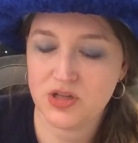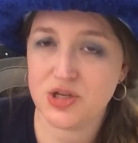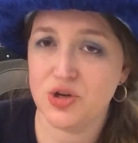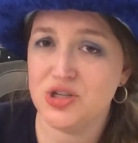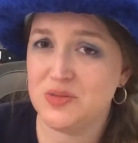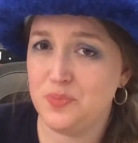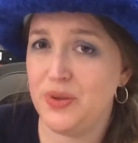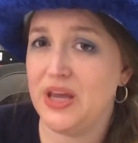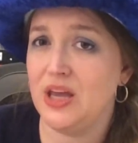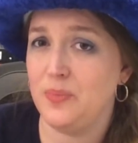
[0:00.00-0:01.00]
So just
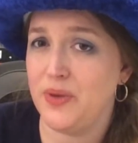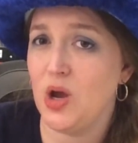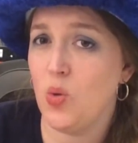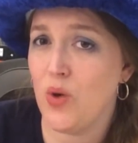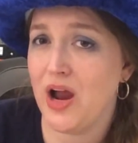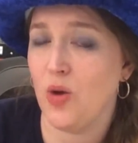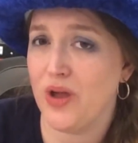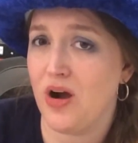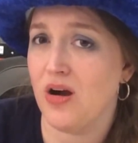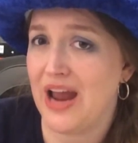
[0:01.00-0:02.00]
be aware,
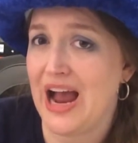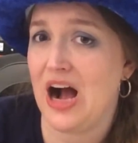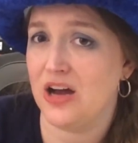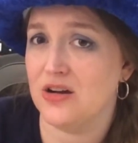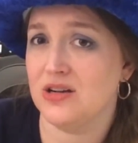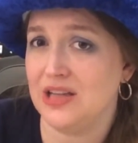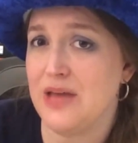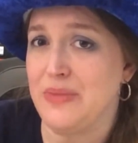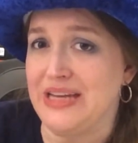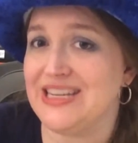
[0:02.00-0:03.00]
we are a hotter
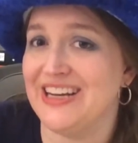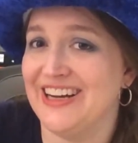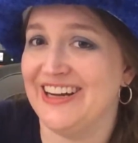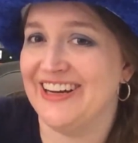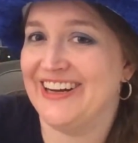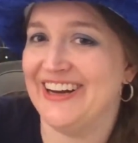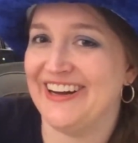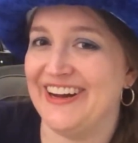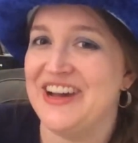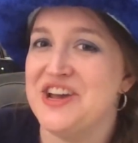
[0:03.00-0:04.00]
climate.
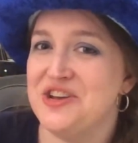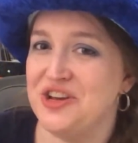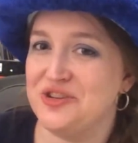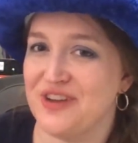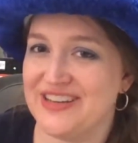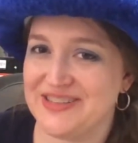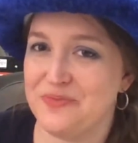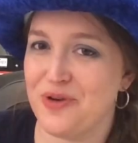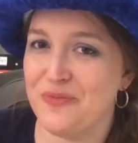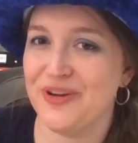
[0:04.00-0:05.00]
Dress
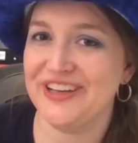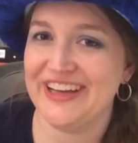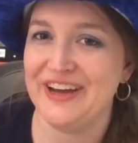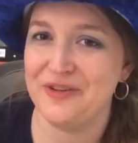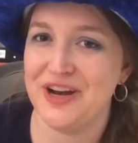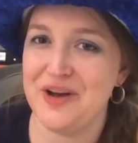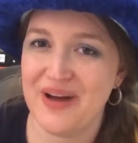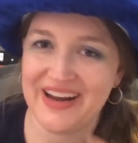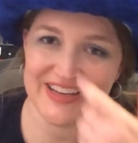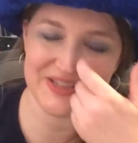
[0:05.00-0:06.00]
appropriately. I don't want
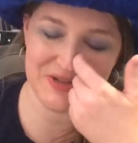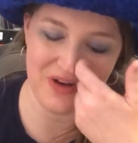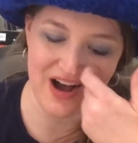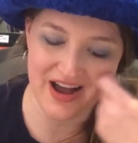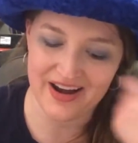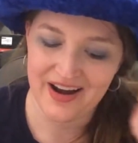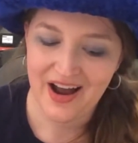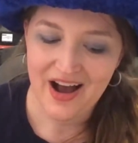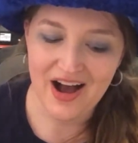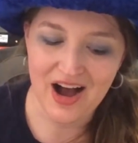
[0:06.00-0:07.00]
anybody getting too hot.
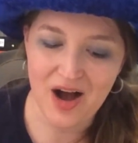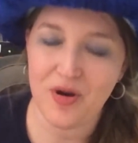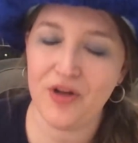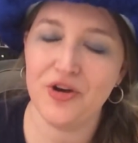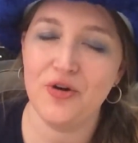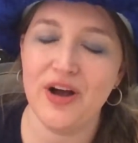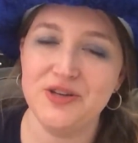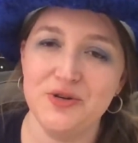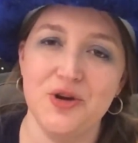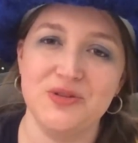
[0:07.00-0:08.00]
Although I
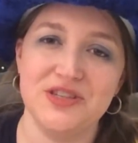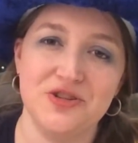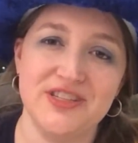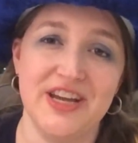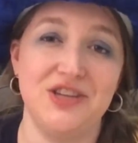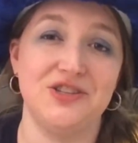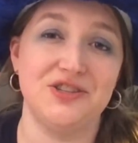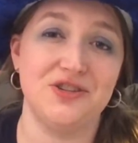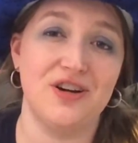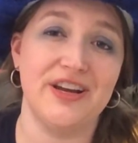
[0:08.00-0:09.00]
do know Center Stage is
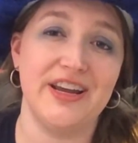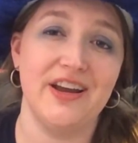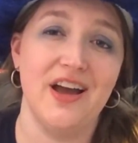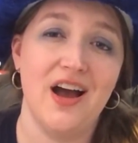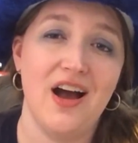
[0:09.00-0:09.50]
starting